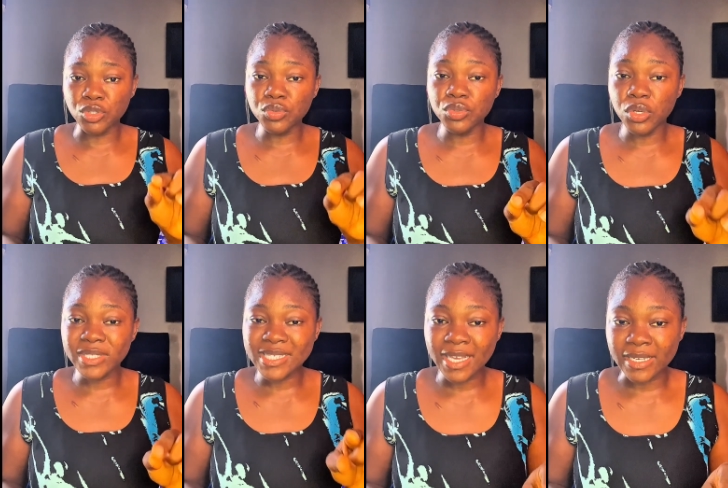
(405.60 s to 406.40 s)
do not
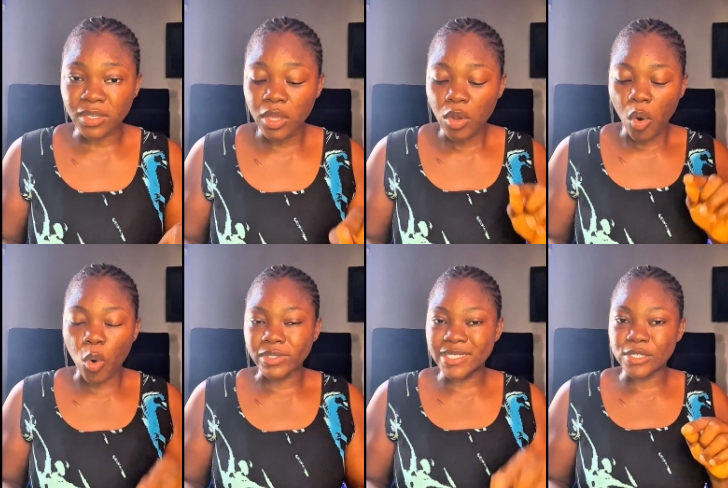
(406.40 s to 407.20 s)
send
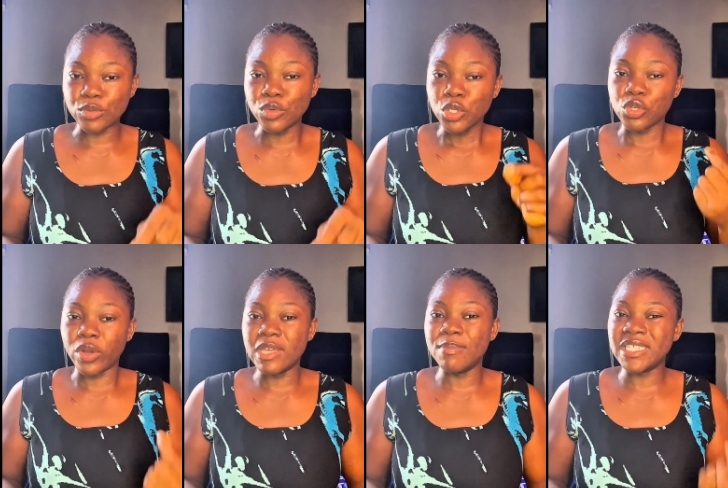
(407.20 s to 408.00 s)
until your
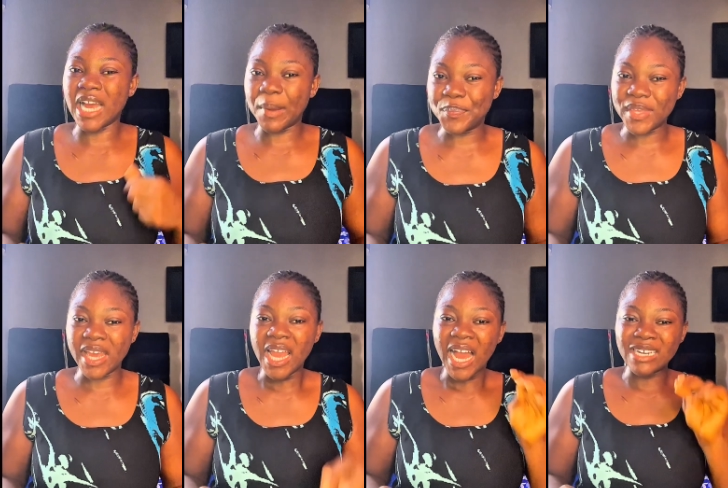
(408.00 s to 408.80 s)
image appear.
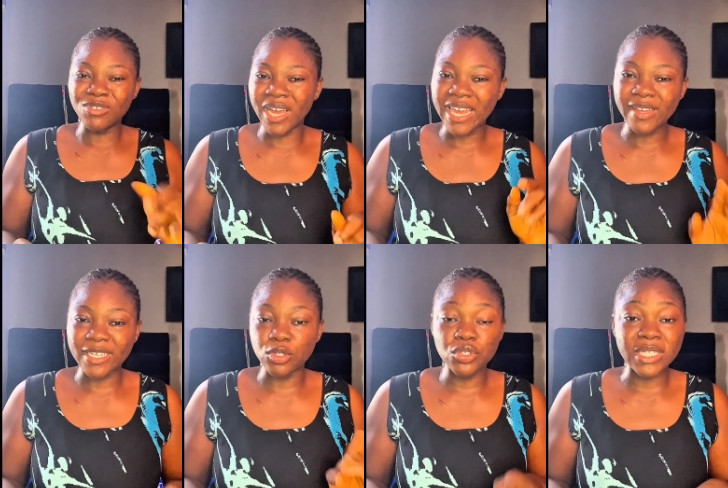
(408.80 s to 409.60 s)
I don't know, I
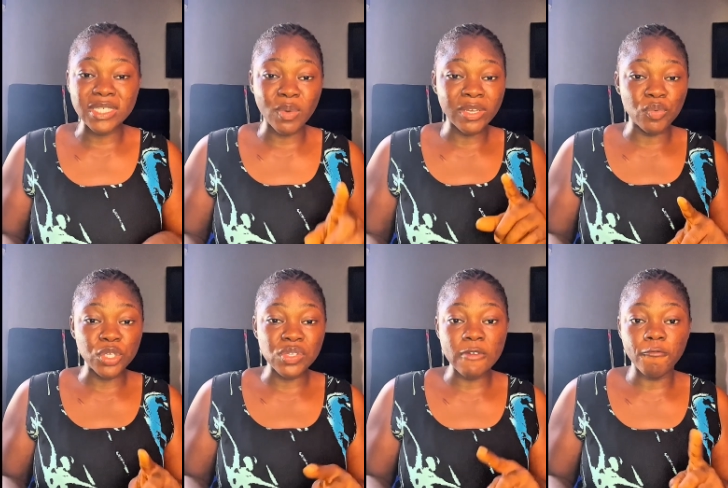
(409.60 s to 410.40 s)
told you this when we were
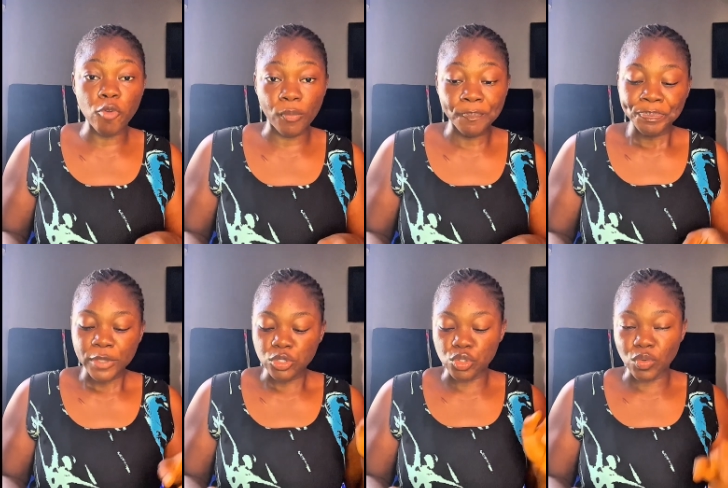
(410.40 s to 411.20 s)
using Flow
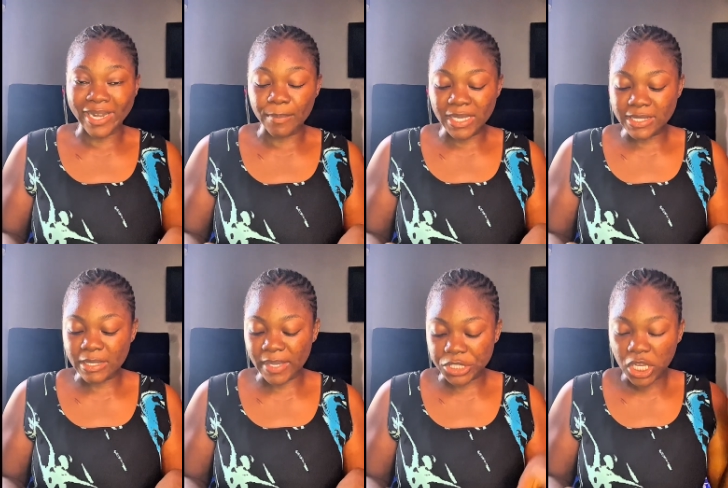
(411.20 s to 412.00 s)
to animate
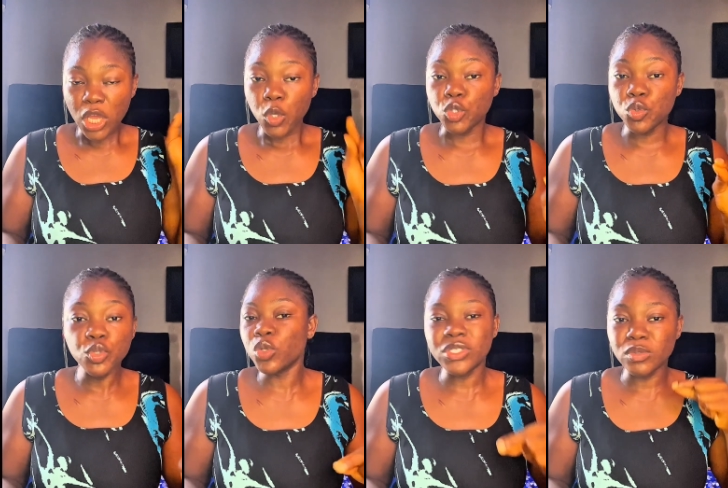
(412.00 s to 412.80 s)
image. Do
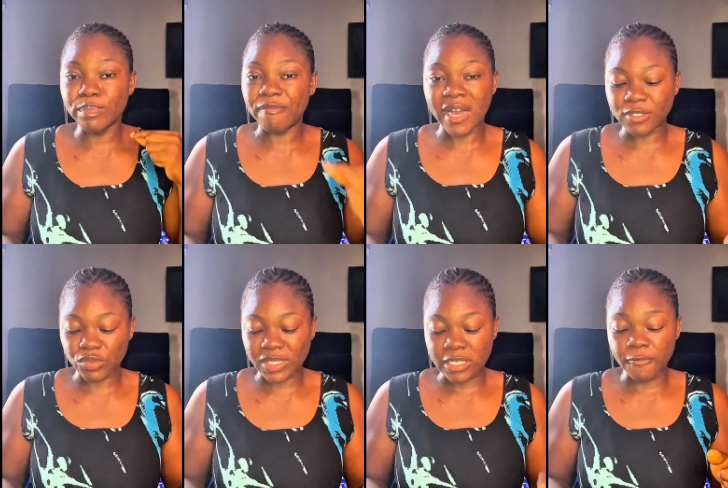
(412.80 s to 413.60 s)
not be fast to
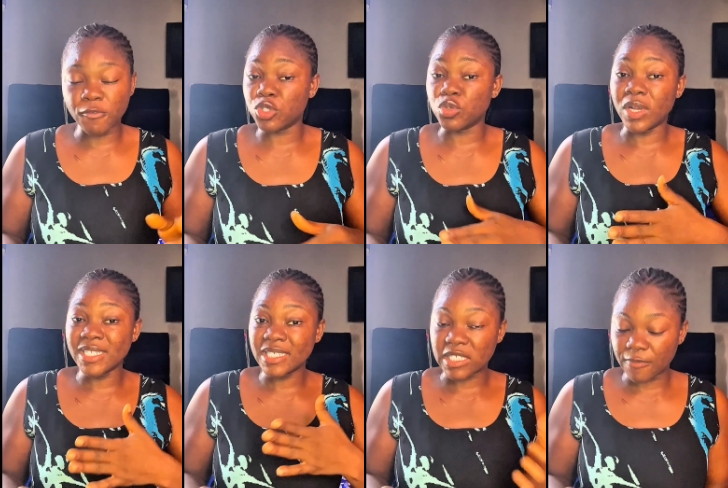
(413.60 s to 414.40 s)
send. If not, you will
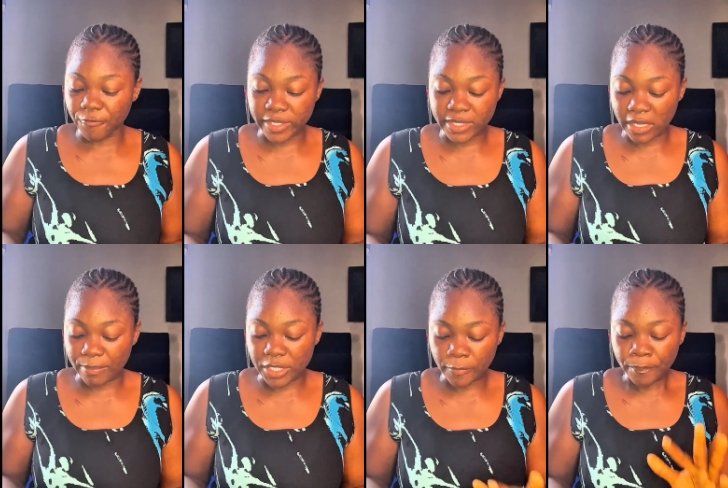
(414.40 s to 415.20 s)
get a different
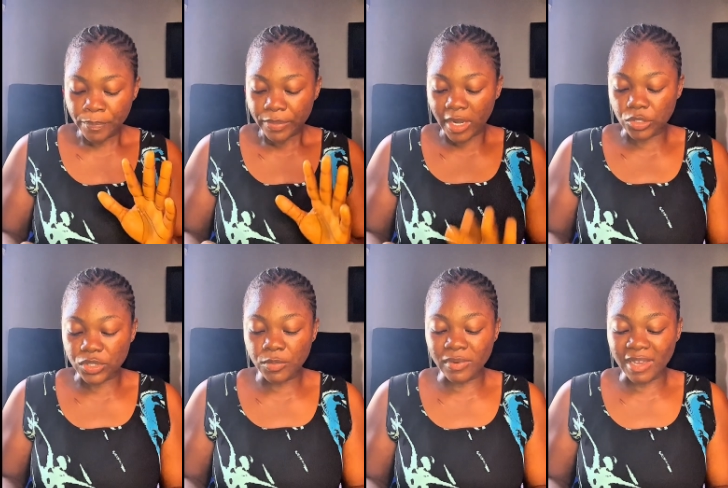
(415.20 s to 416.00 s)
image. Now you
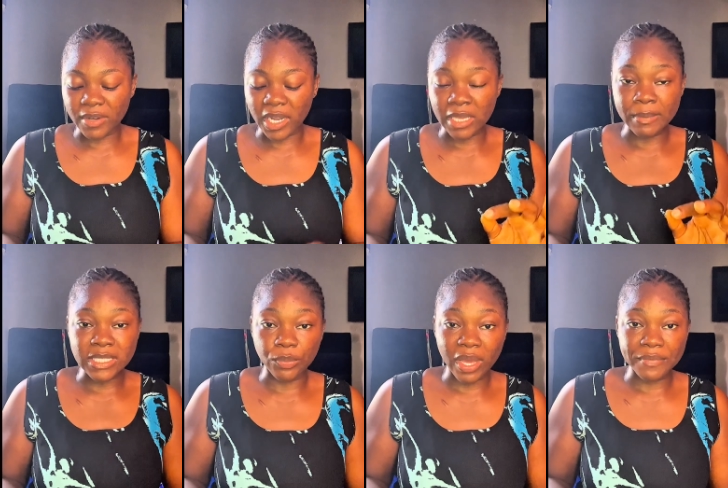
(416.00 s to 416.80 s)
see we have our image
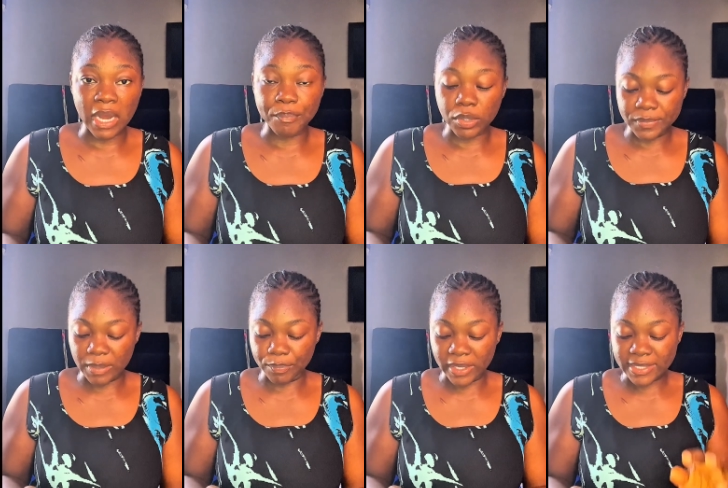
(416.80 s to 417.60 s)
and we have our prompt
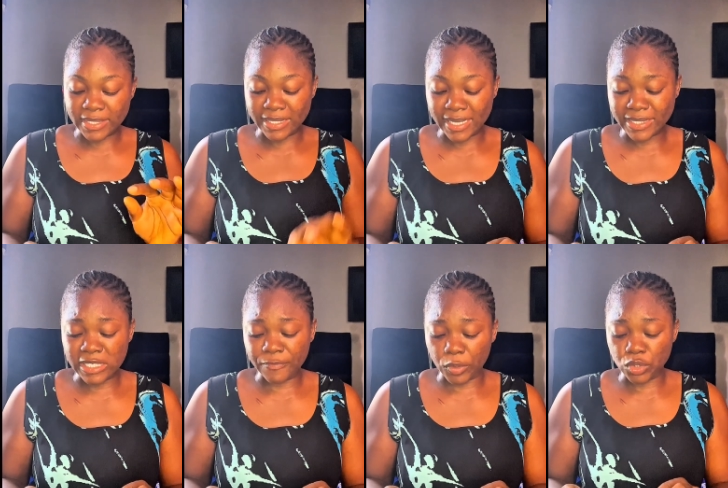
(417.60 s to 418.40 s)
in place. The next thing
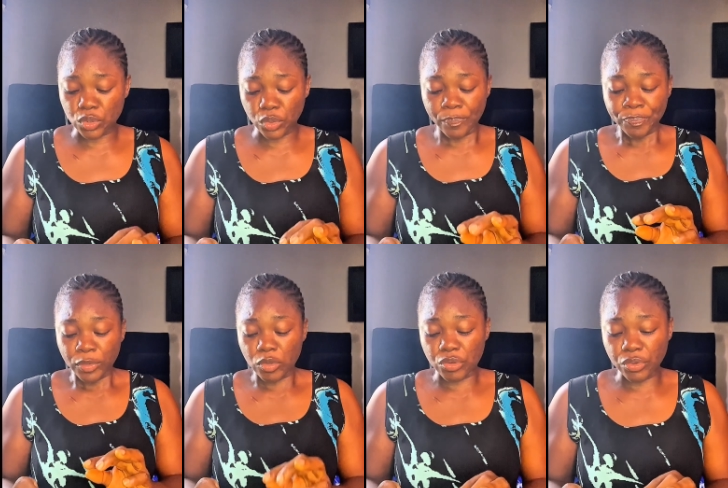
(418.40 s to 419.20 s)
is for us to do
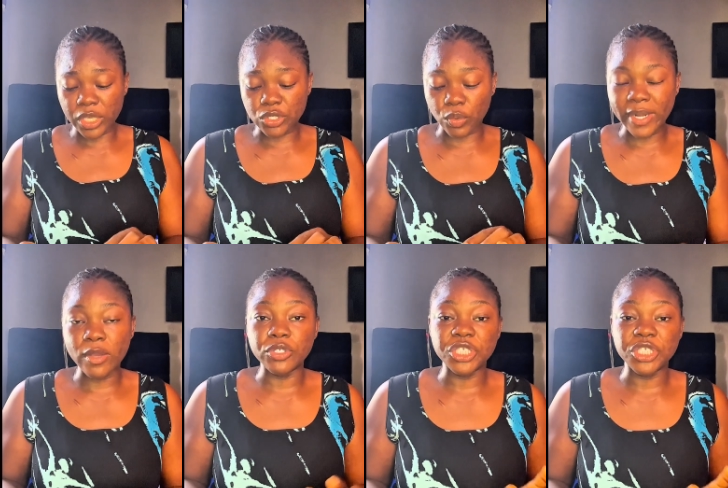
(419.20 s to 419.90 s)
is to click on